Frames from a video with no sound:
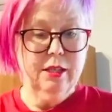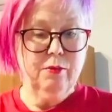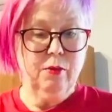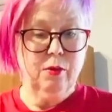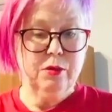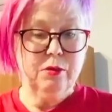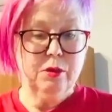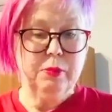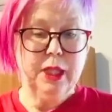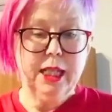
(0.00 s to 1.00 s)
for to the
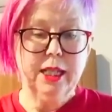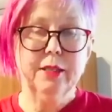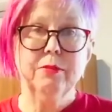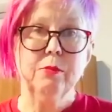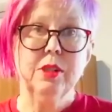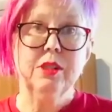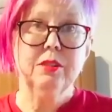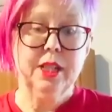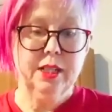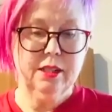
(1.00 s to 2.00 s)
plague from whence
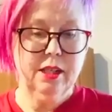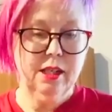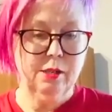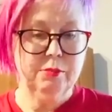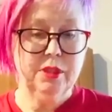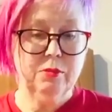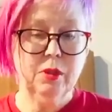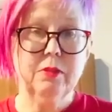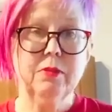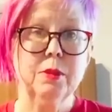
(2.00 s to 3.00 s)
they had come did
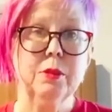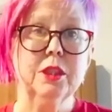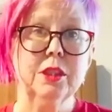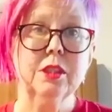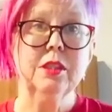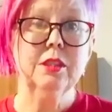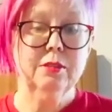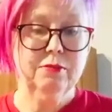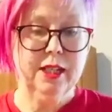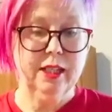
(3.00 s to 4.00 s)
one of the merchants
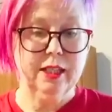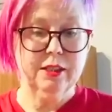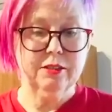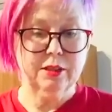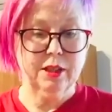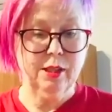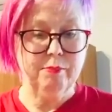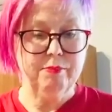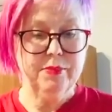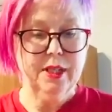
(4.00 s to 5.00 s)
finally succumb.